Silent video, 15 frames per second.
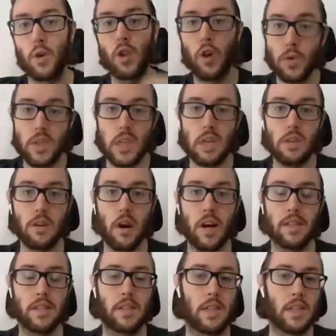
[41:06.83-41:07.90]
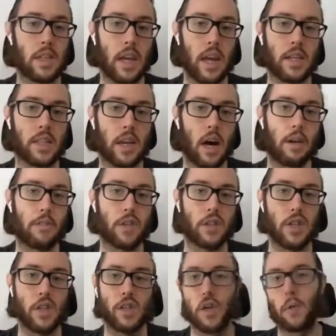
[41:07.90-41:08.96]
Closing thoughts to today's
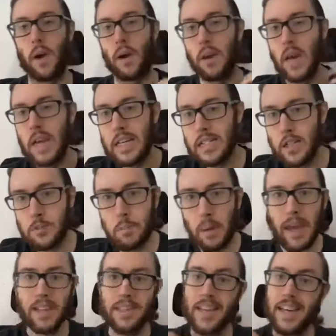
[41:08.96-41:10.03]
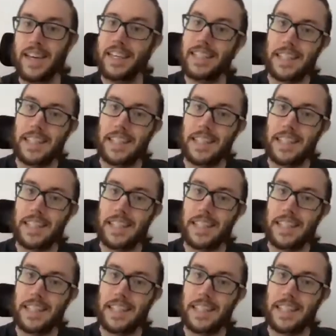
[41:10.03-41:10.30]
conversation around space,